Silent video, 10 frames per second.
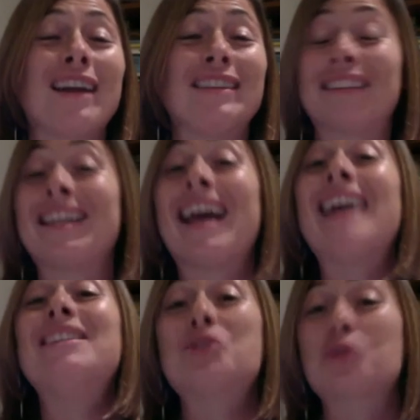
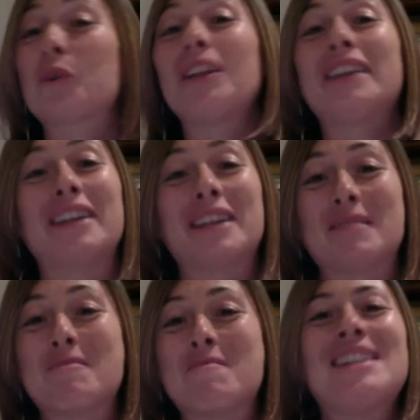10
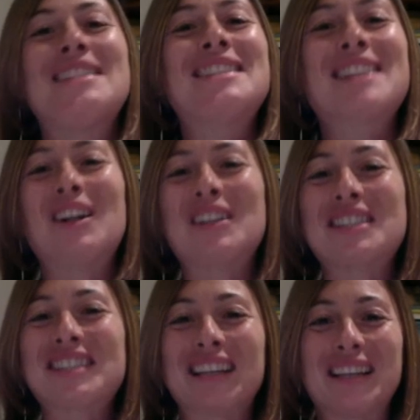trillion cells
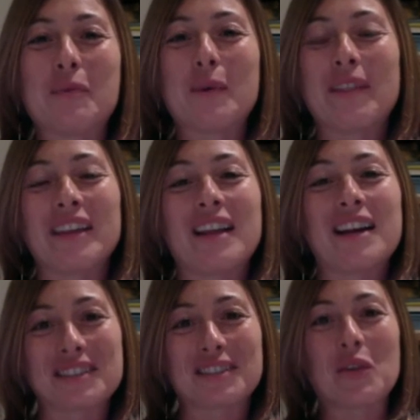that live within
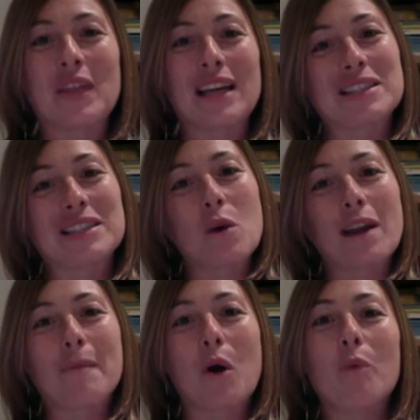us. So that's what
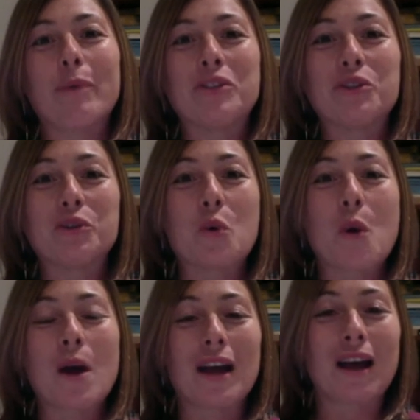I'm hoping to
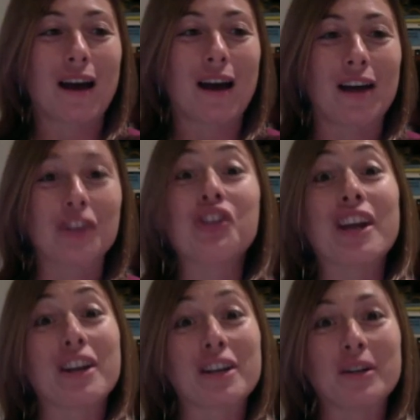
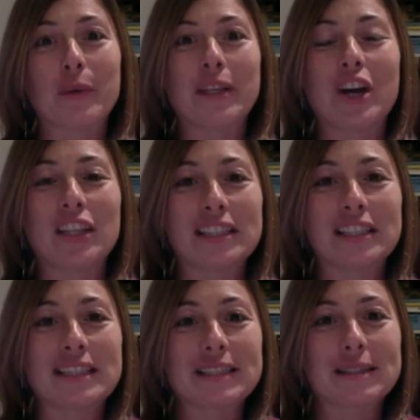share with the audience.